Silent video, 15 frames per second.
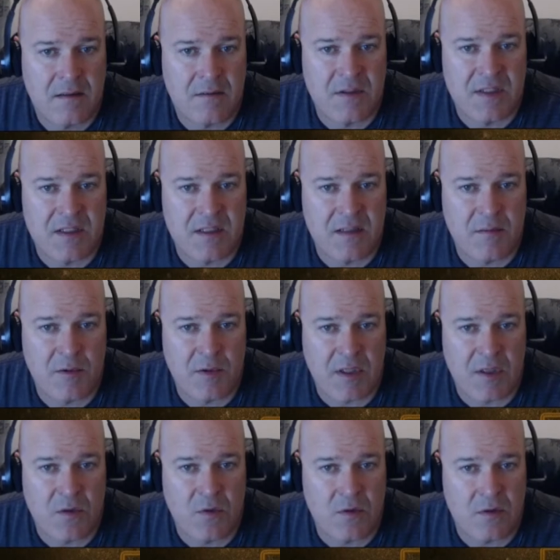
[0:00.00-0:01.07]
Which is going to be
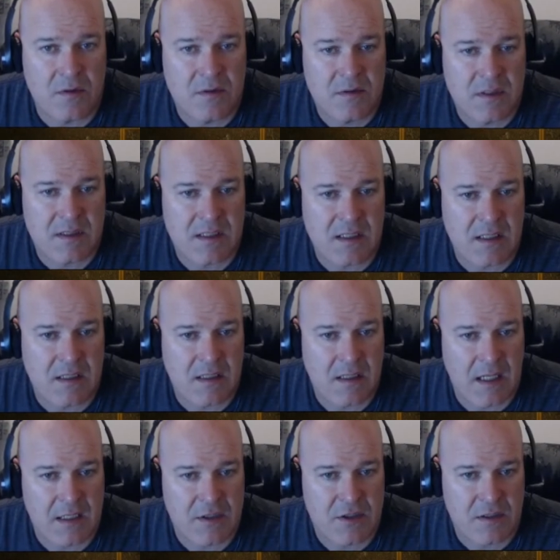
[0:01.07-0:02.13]
really cool to see,
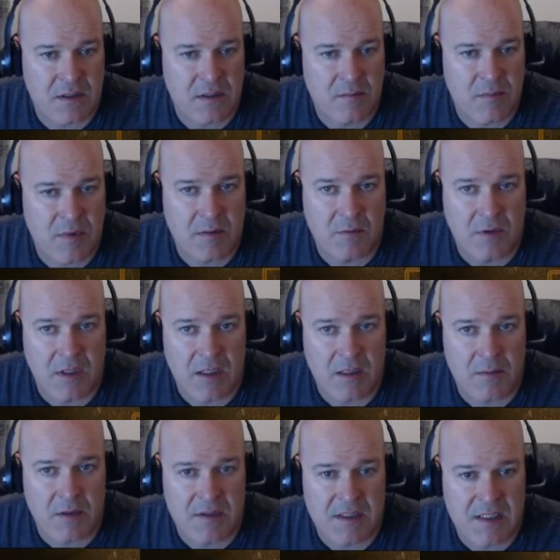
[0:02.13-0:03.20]
actually. But we're not
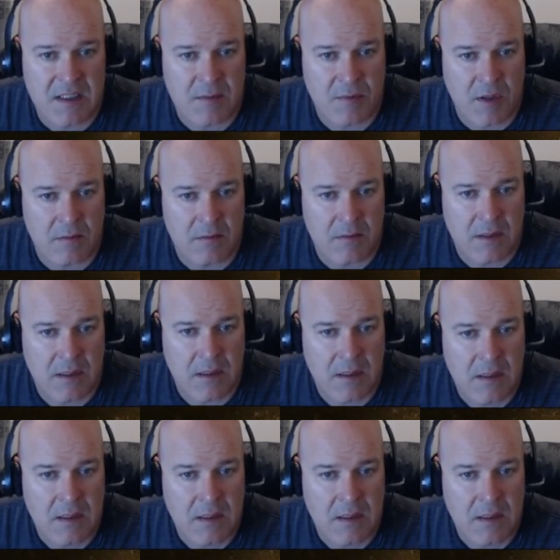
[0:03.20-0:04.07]
going to be able to see it, probably.